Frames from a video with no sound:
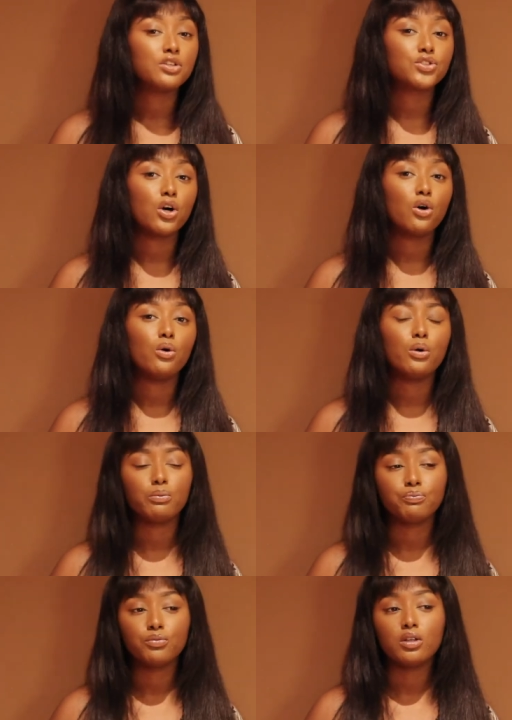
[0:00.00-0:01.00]
So
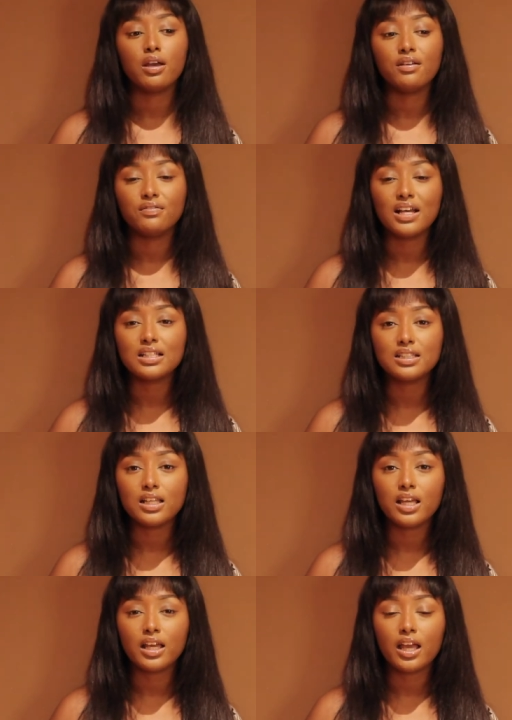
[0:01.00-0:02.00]

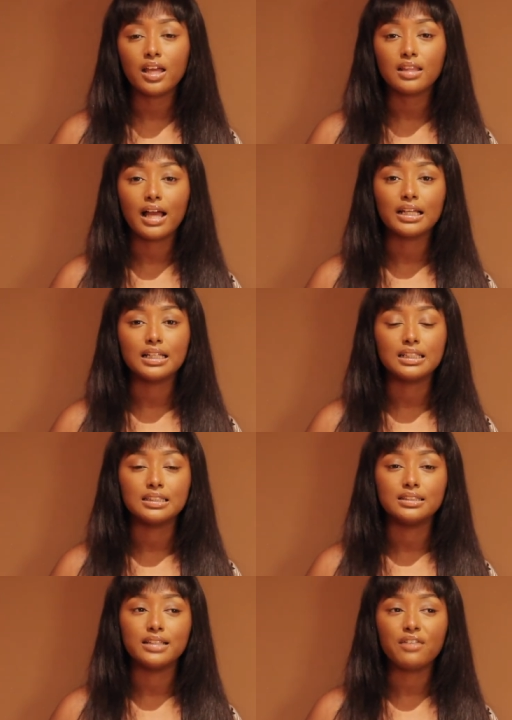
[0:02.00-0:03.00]
investing in like
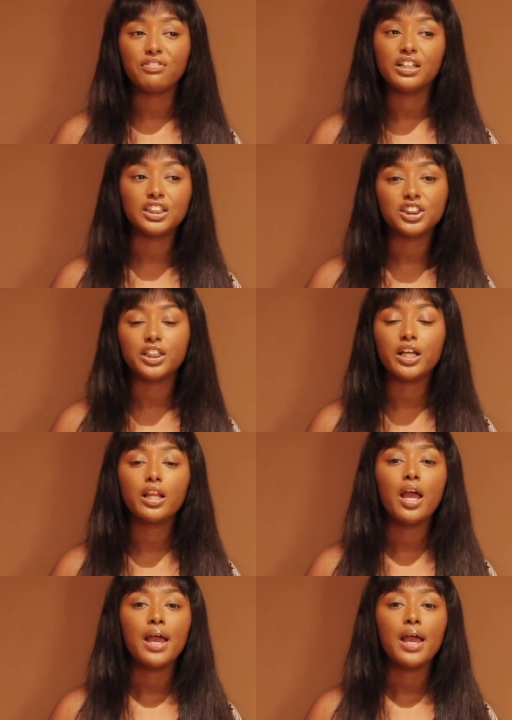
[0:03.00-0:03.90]
its definition